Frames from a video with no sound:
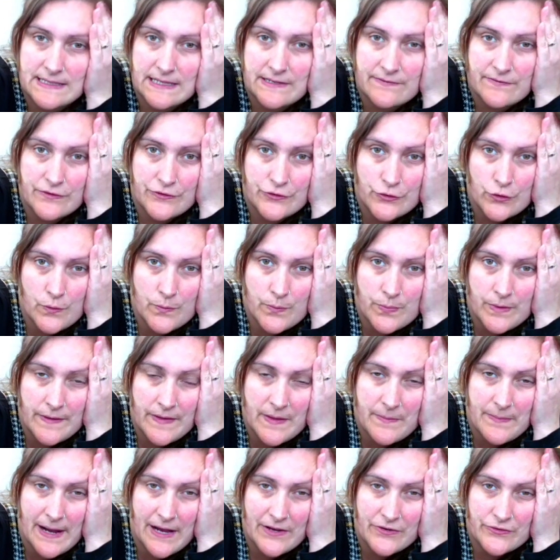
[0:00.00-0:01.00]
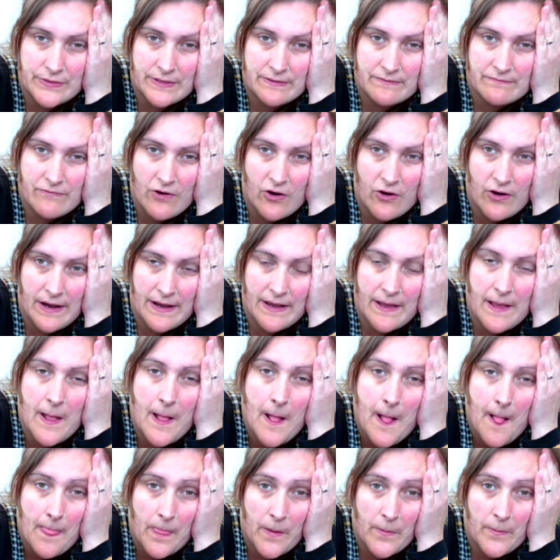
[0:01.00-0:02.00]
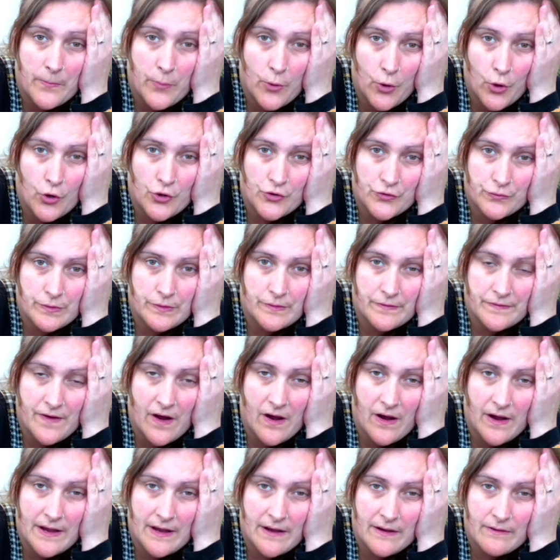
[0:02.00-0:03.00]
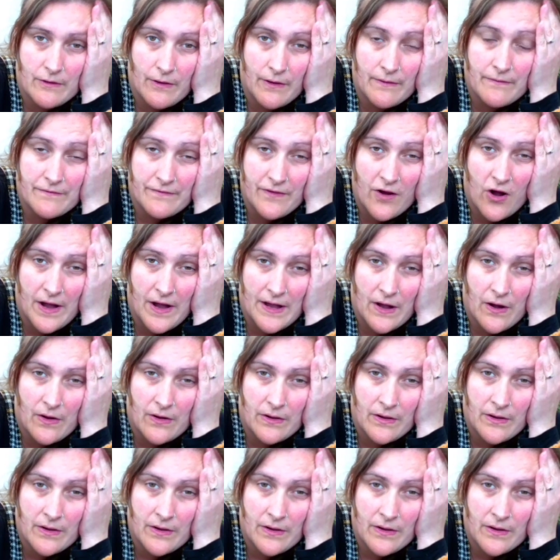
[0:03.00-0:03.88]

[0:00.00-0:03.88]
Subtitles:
If you don't get the battery in right, the board will go on fire.